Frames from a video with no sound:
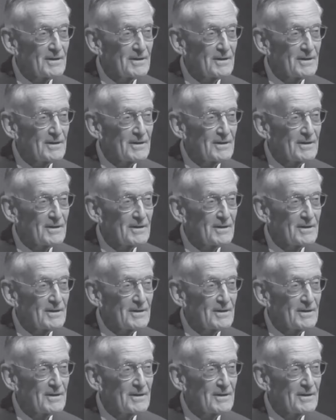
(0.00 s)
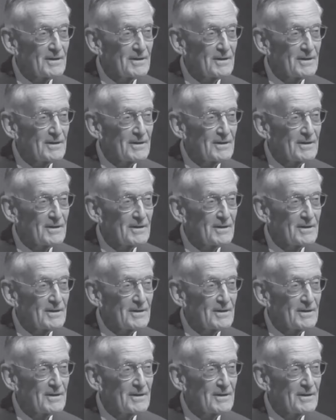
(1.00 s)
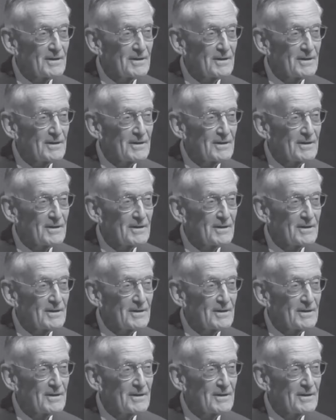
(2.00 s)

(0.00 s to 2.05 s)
(no lip movement)